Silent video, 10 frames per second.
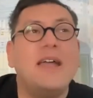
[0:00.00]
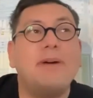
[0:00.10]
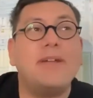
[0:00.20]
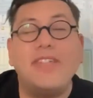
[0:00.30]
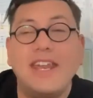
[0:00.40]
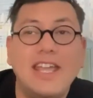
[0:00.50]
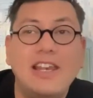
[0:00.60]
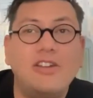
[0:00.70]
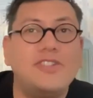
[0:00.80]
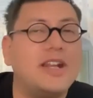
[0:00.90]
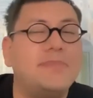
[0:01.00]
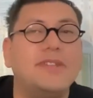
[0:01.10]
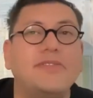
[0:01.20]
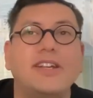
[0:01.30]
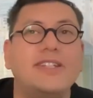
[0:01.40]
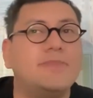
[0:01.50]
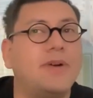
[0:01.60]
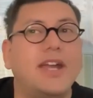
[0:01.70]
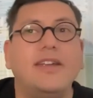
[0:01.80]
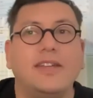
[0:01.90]
But then I learned something very
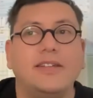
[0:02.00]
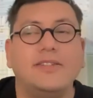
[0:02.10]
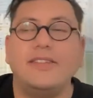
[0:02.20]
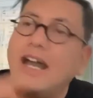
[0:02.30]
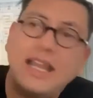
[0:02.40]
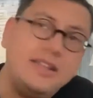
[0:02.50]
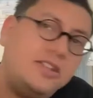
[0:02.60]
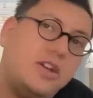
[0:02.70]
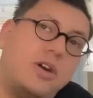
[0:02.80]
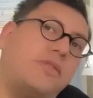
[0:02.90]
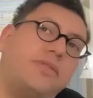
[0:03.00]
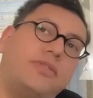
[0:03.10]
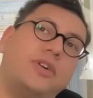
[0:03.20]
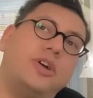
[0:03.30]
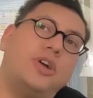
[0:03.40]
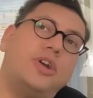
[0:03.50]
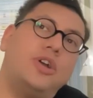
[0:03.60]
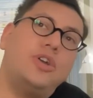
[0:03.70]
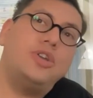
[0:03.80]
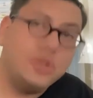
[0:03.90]
inspiring the idea of
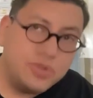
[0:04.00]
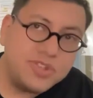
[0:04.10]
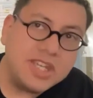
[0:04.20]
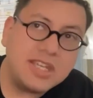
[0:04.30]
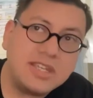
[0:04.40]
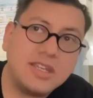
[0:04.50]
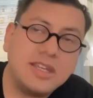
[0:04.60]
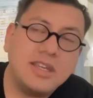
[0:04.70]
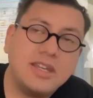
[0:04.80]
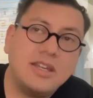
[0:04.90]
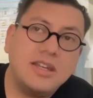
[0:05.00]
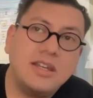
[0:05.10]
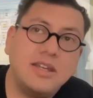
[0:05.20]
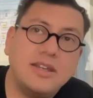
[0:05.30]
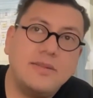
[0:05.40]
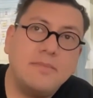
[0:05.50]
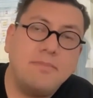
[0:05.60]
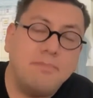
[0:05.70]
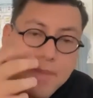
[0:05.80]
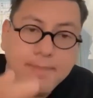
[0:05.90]
using
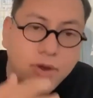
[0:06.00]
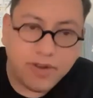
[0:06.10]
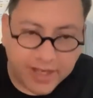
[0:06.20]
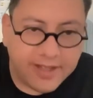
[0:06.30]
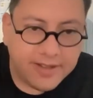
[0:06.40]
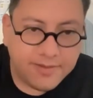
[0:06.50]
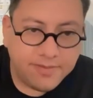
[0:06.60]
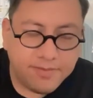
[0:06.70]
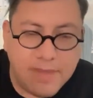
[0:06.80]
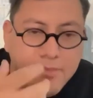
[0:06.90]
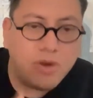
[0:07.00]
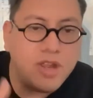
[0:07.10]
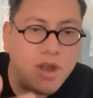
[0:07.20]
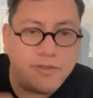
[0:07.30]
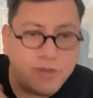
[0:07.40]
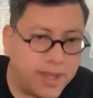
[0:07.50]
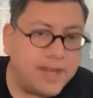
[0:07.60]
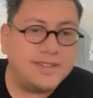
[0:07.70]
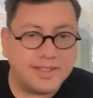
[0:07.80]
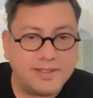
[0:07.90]
memory memory of
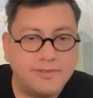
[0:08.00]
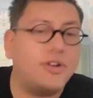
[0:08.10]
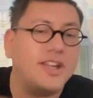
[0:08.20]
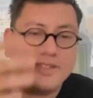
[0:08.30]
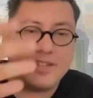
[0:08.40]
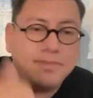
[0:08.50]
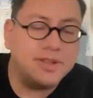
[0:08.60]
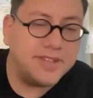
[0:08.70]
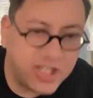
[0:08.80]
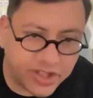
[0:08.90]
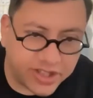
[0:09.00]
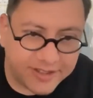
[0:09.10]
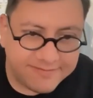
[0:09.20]
humanity. For example, nature.